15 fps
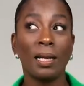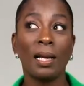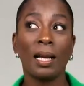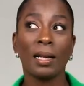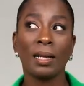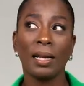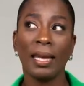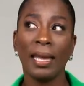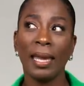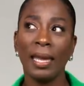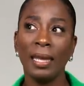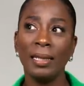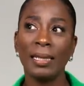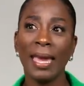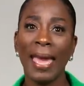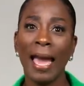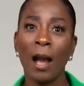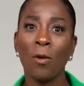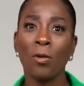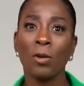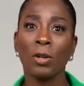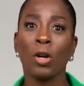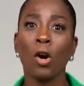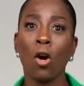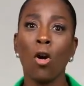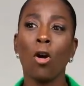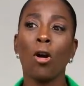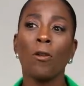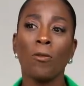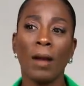like an 8-hour
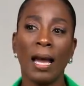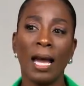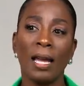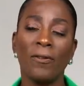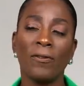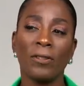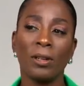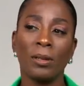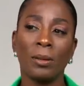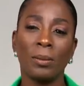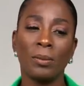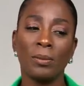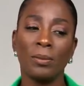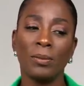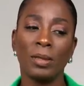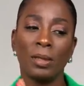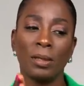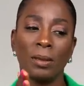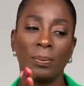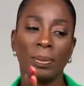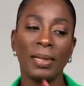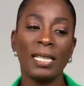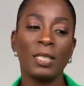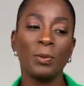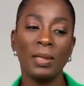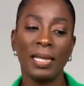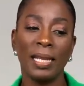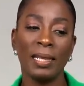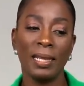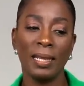car ride from the place we
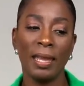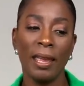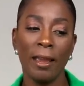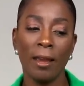landed in the